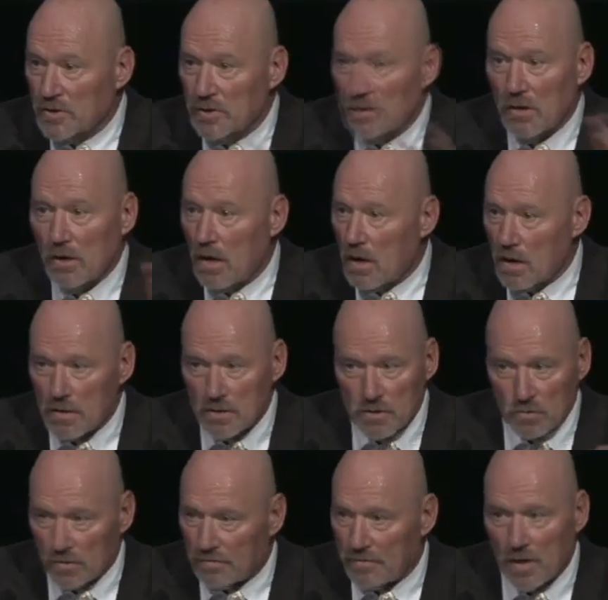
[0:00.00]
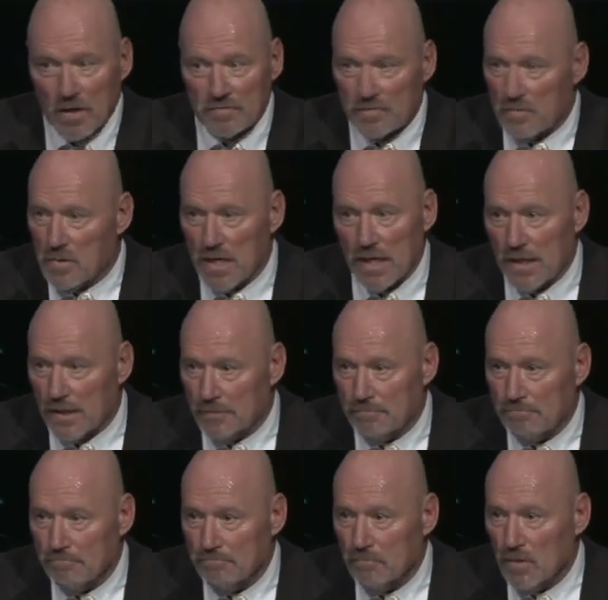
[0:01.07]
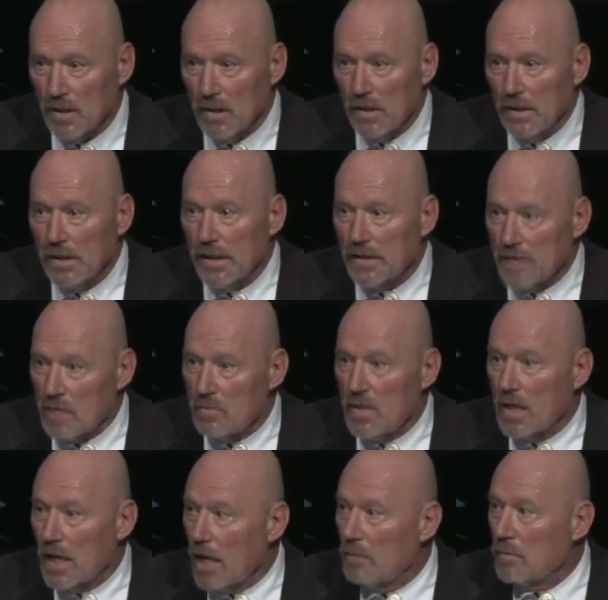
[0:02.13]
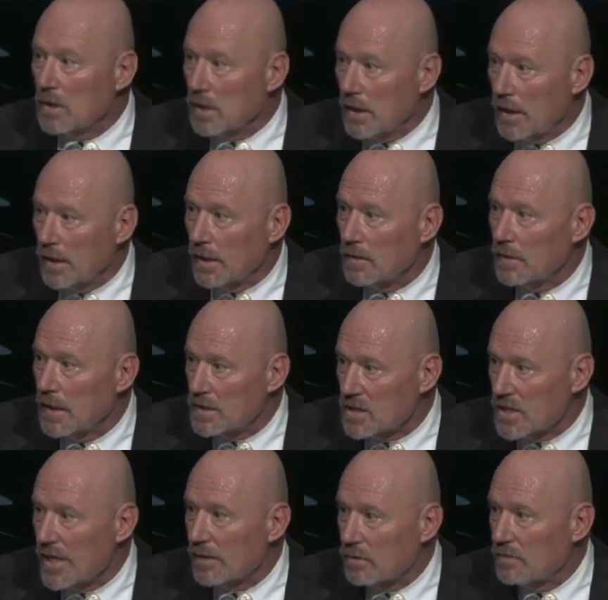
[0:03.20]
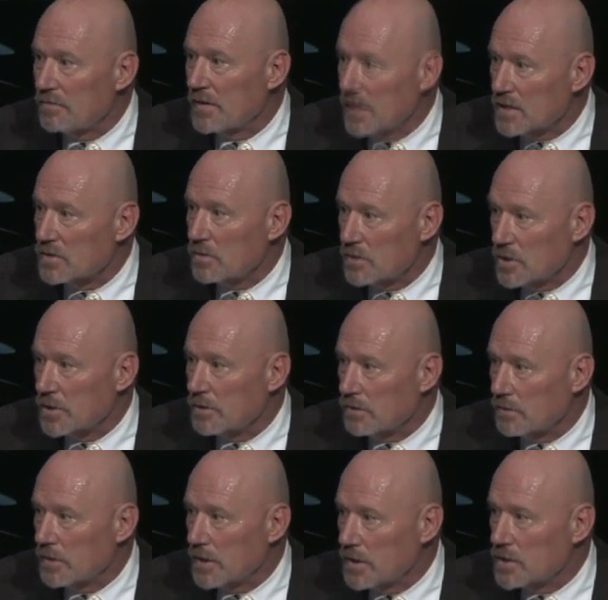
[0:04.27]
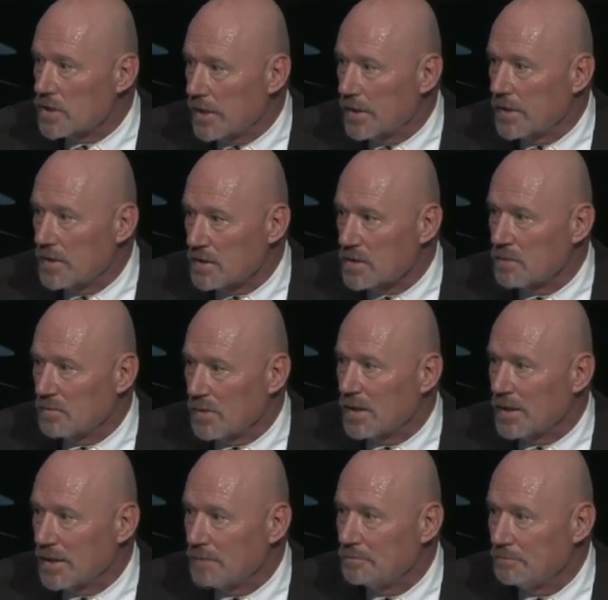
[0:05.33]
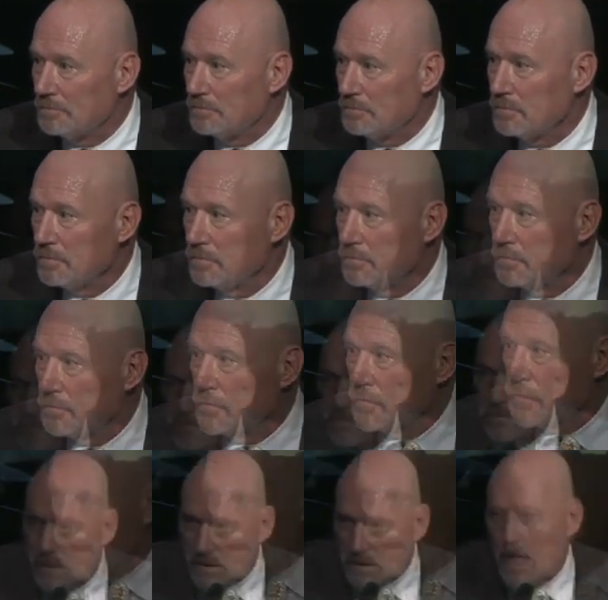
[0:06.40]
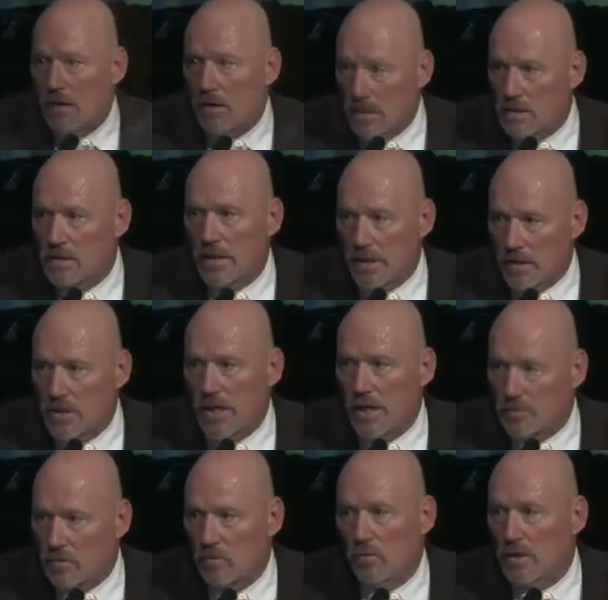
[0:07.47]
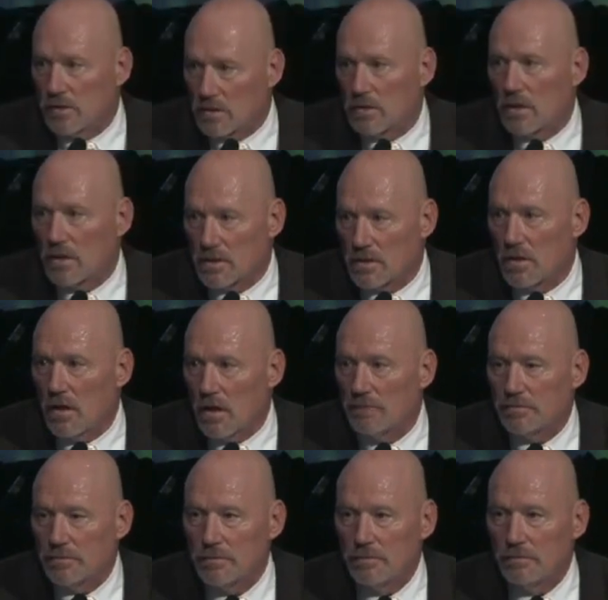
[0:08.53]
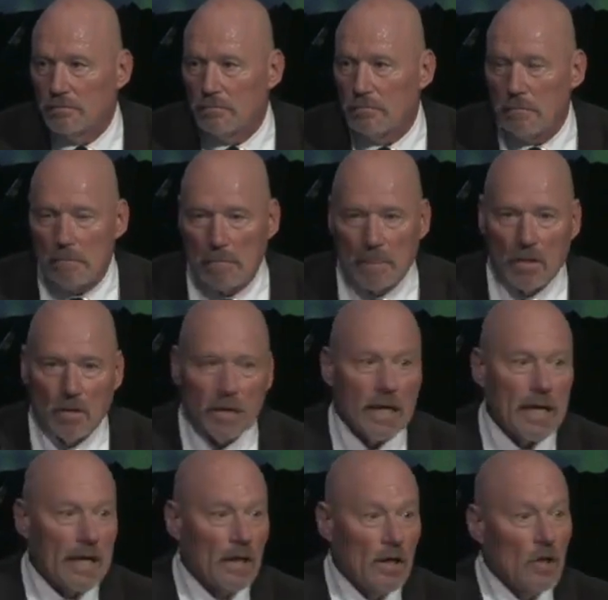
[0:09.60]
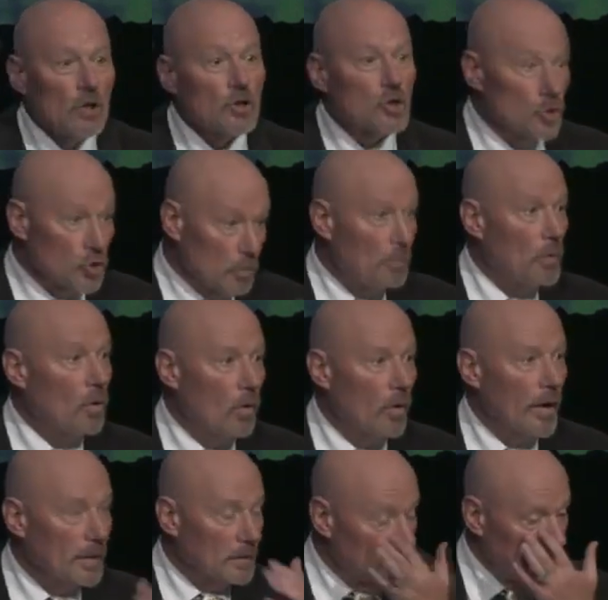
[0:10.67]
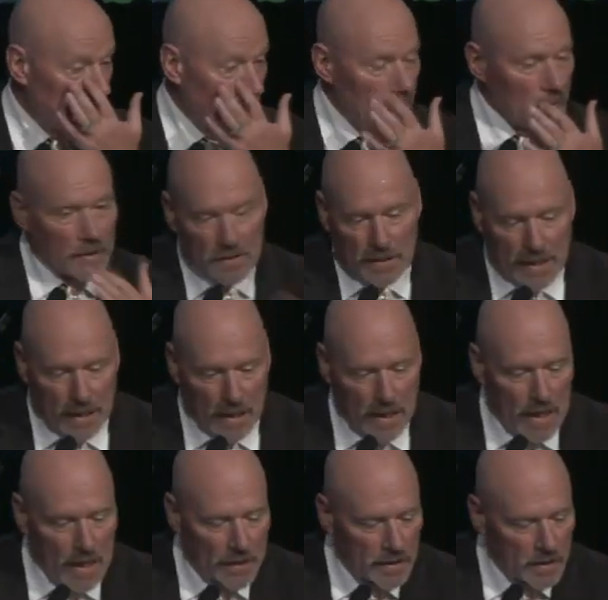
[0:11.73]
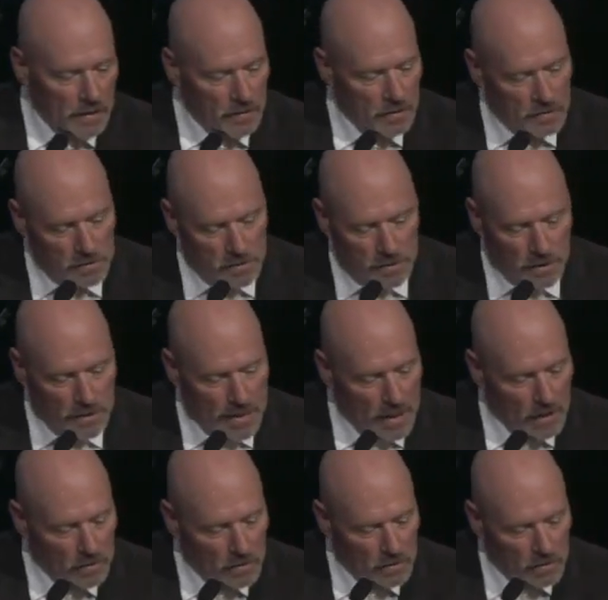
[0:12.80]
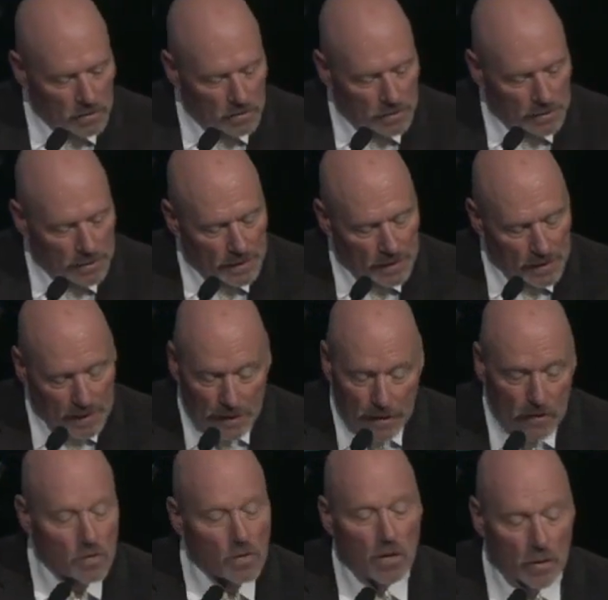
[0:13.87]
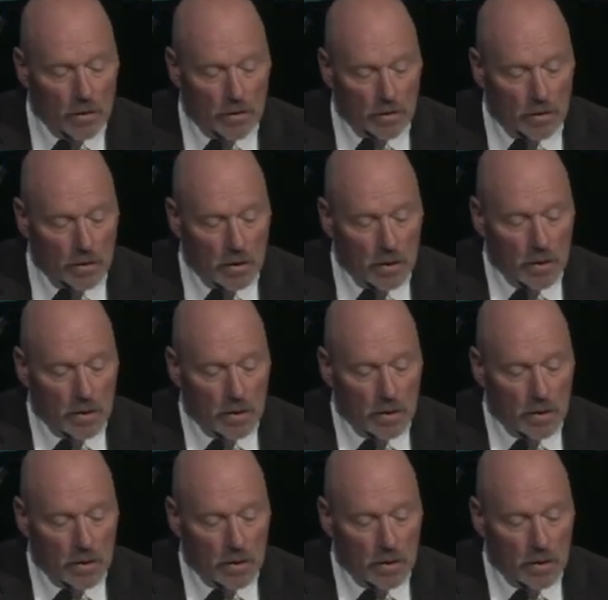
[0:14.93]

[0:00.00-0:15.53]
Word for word: but their hearts were far from God. And they became a land that sacrificed their children and shed innocent blood. That's how Isaiah chapter 1 starts off. Okay? To the point that God did not any longer